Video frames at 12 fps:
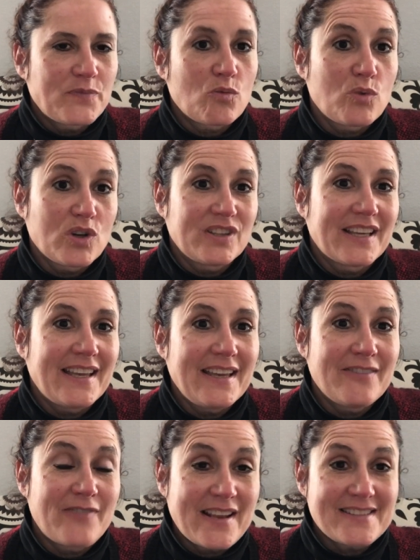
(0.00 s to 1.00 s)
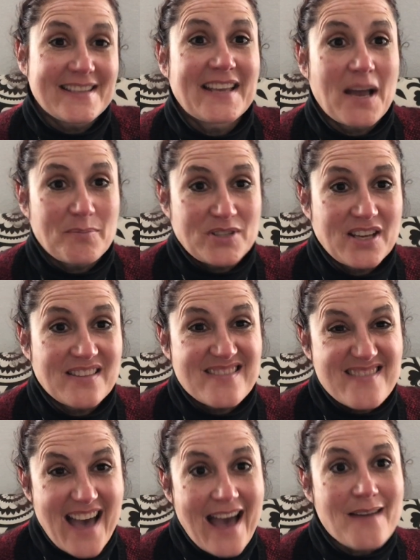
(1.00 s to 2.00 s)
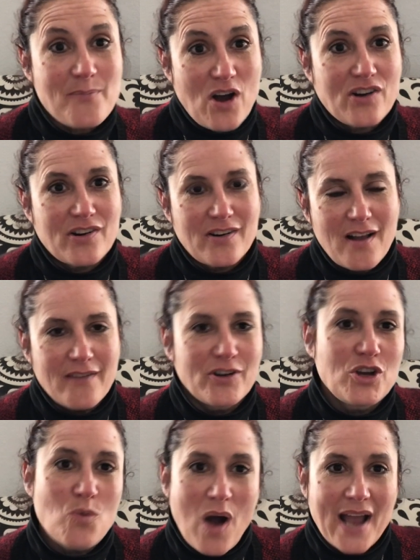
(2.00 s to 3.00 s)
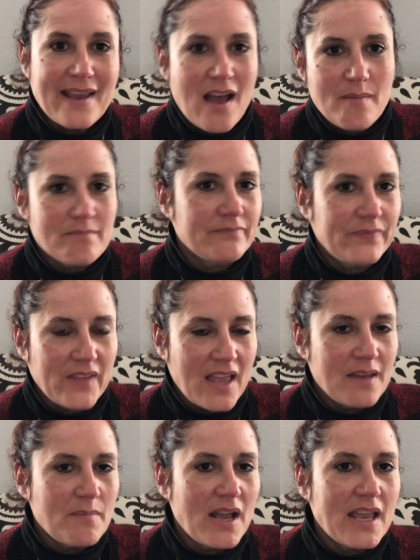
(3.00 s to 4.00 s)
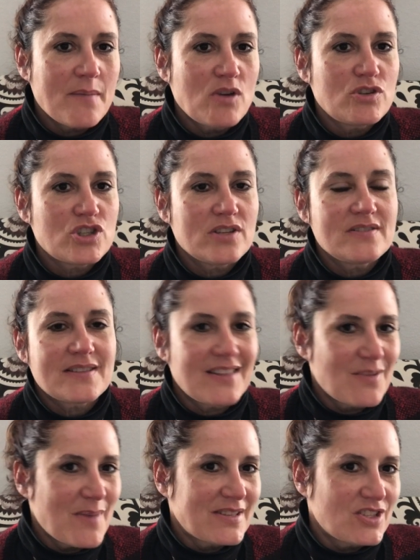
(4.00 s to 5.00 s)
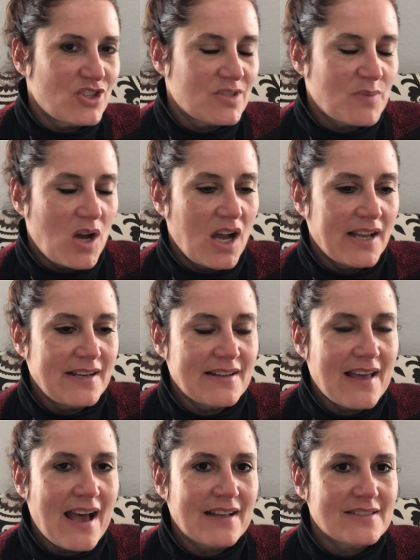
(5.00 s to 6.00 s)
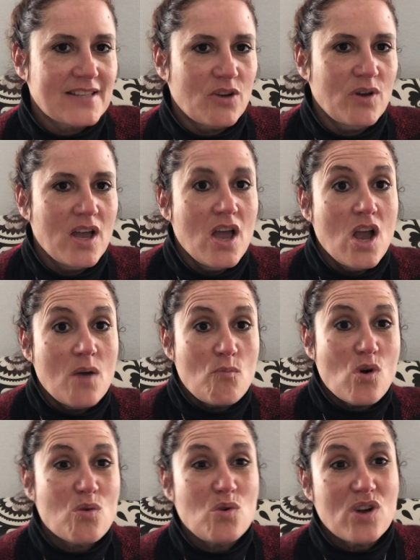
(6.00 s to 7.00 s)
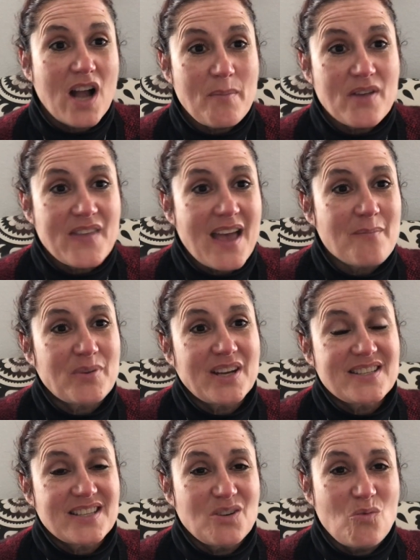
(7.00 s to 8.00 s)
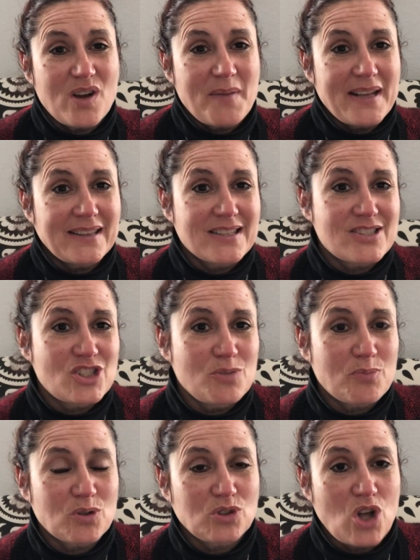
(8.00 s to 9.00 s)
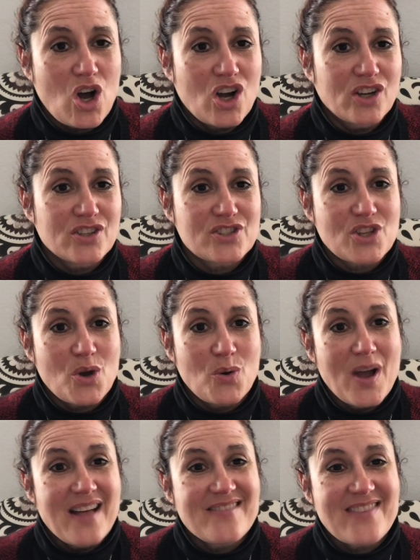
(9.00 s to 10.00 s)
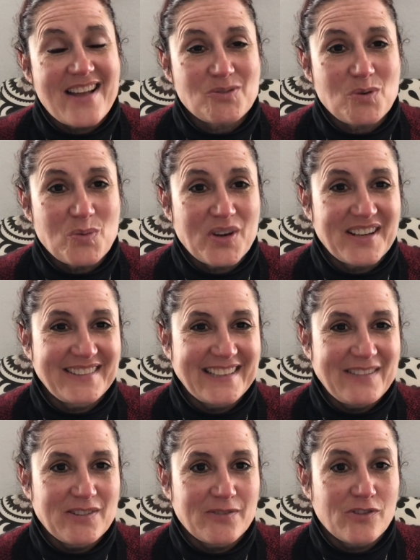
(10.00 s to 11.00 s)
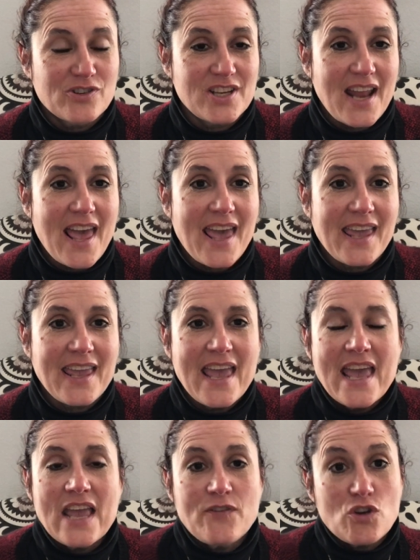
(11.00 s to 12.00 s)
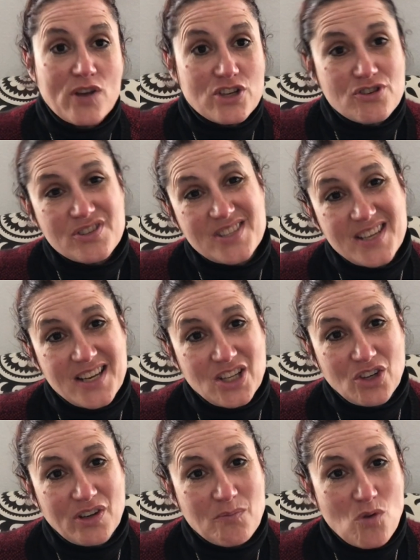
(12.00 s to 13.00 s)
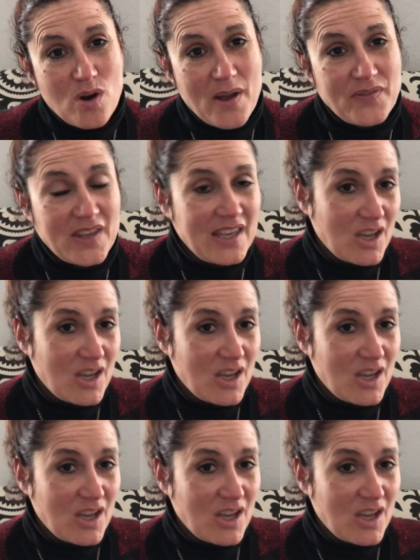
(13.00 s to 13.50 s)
really facing up to that part of who I am and my emotions and the messages behind that. So more will come on that, but I didn't want to make this super long. So that's where we're going to leave it for today. If you're interested in learning more about the